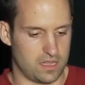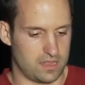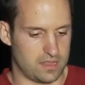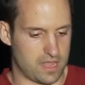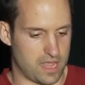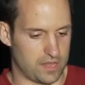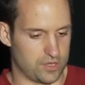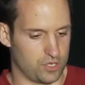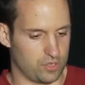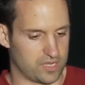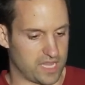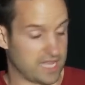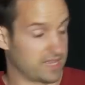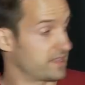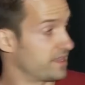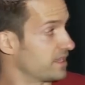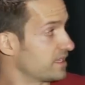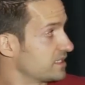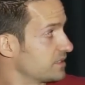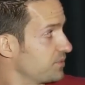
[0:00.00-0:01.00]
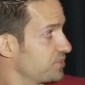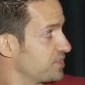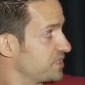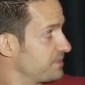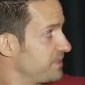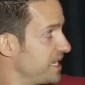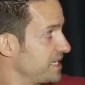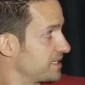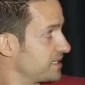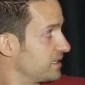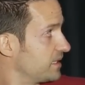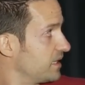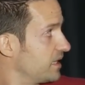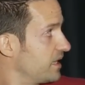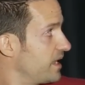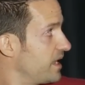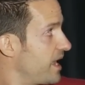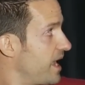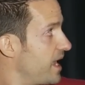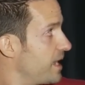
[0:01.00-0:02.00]
then you'll get this, which is
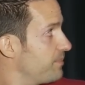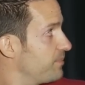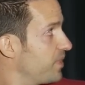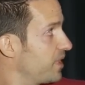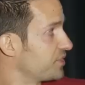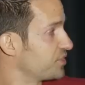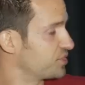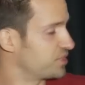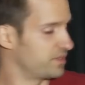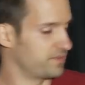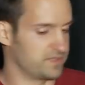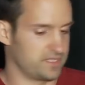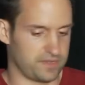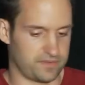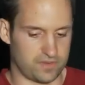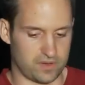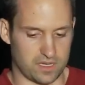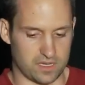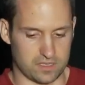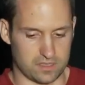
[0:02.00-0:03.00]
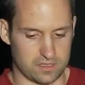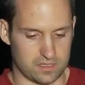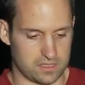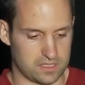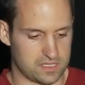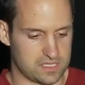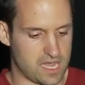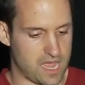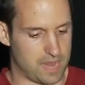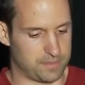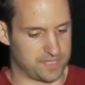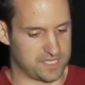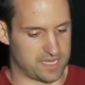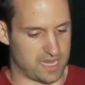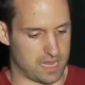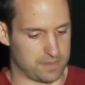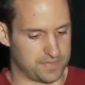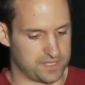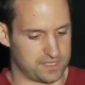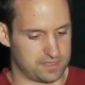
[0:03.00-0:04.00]
basically a bunch of different
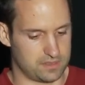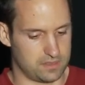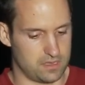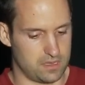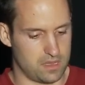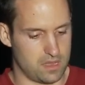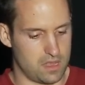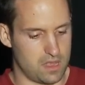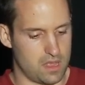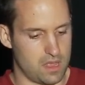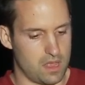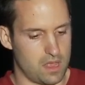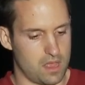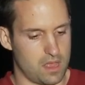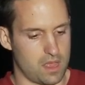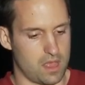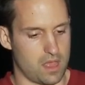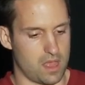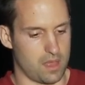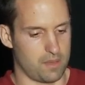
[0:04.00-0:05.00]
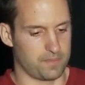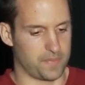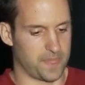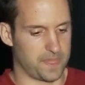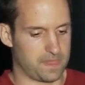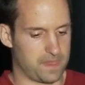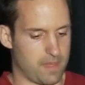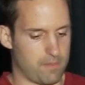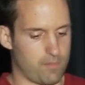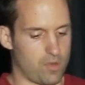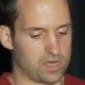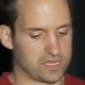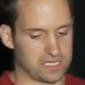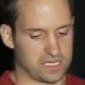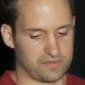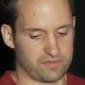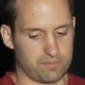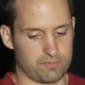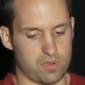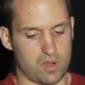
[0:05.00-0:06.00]
timestamps that mark the
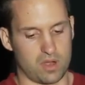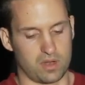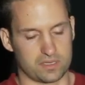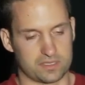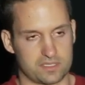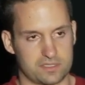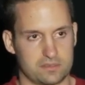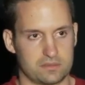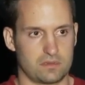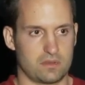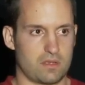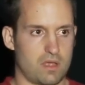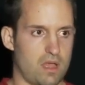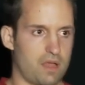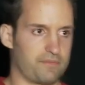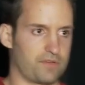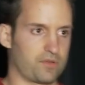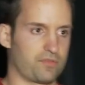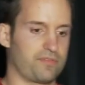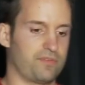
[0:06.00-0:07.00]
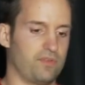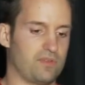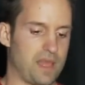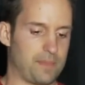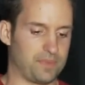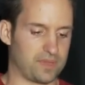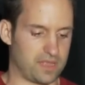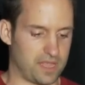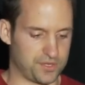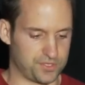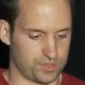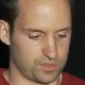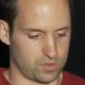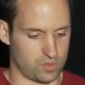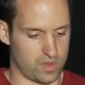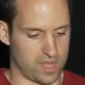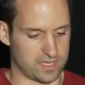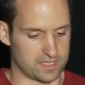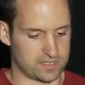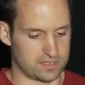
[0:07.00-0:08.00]
different parts of your full application
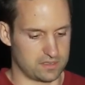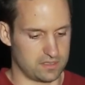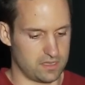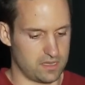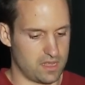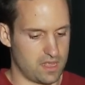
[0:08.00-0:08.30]
request.